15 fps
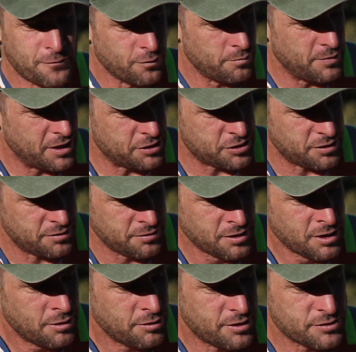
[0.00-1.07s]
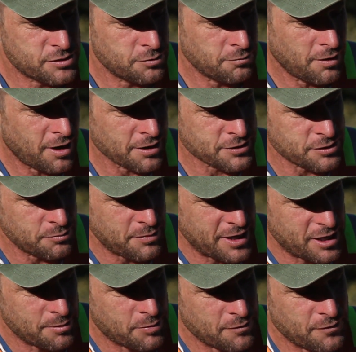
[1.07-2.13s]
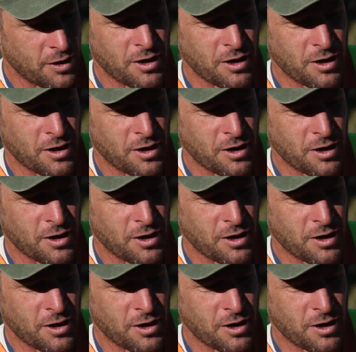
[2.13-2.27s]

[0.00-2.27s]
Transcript: formation because the rocks are made up of